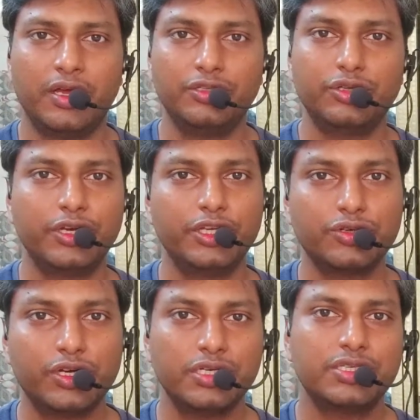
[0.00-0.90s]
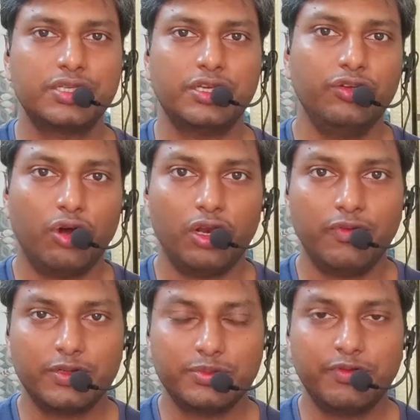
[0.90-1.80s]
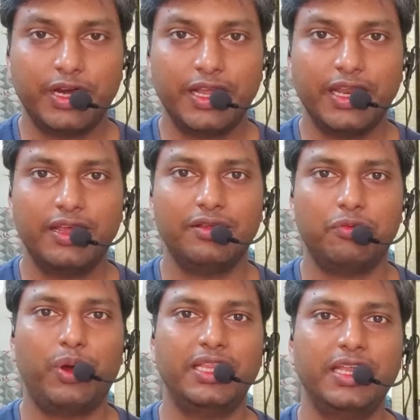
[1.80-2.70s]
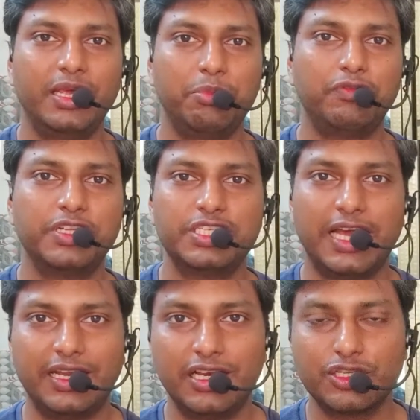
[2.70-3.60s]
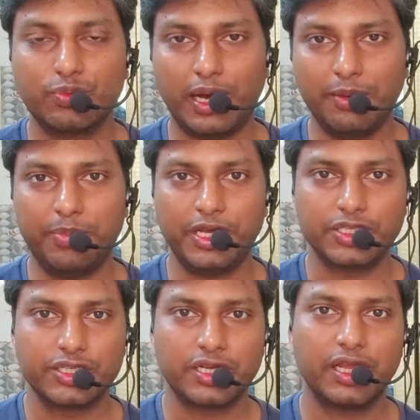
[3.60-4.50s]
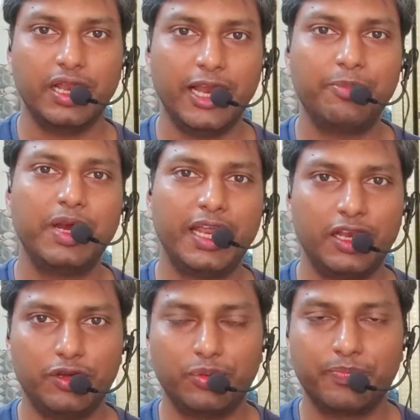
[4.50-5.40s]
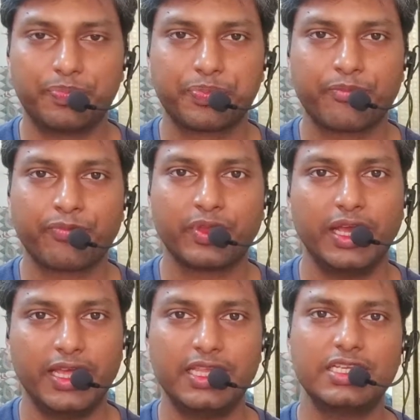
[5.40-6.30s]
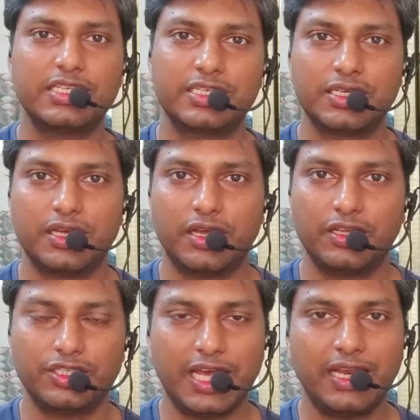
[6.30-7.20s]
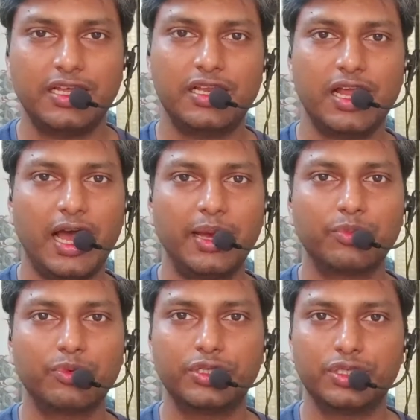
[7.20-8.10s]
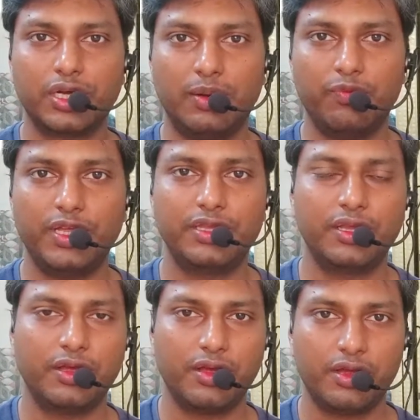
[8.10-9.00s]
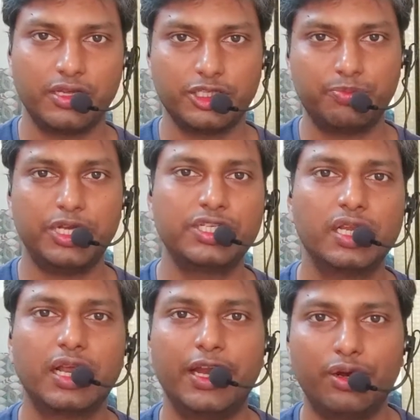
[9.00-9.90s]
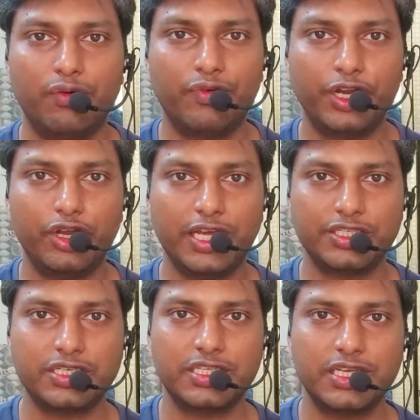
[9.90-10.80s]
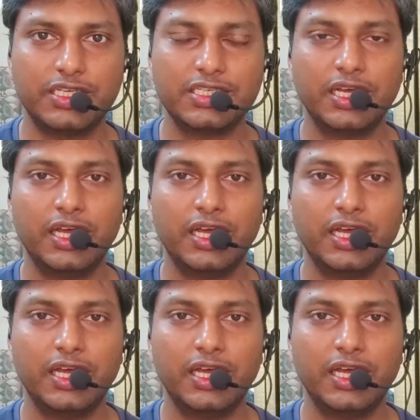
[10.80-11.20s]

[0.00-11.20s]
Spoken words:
So dear students, you all will be wondering why the name of the channel is One Page. Let me tell you, in this channel I am going to come with special kind of video lecture series